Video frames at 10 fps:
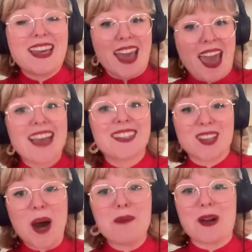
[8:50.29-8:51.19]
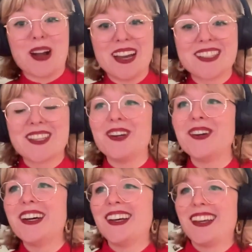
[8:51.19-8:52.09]
It hates opera. And so
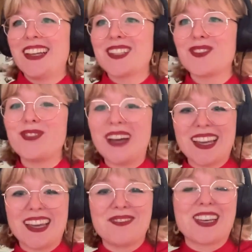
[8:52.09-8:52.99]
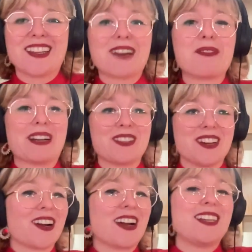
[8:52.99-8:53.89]
it's funny, because when I was
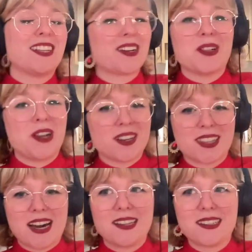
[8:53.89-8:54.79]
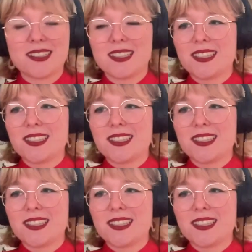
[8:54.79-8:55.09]
younger, I didn't clock that.